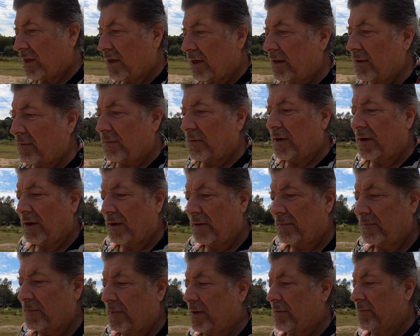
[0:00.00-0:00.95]
a uh,
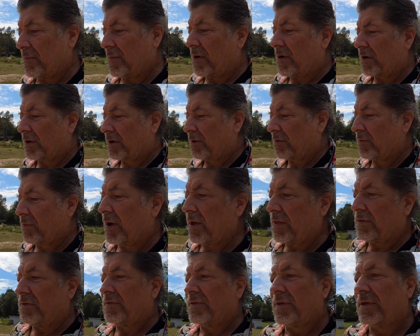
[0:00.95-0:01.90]
meat market
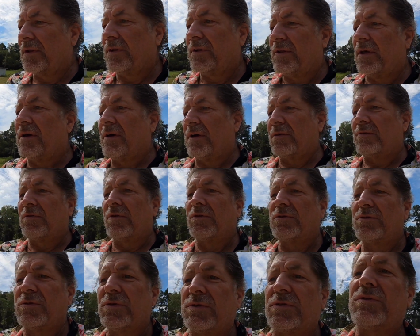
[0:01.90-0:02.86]
rather than a uh,
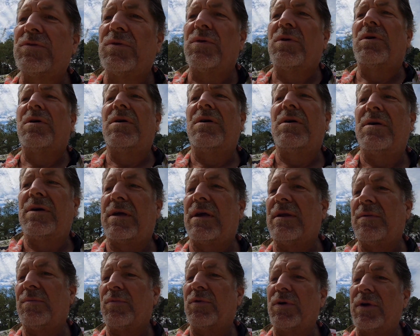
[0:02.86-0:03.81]
grocery store.
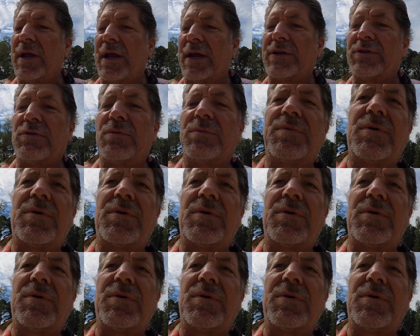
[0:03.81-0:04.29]
Get a more natural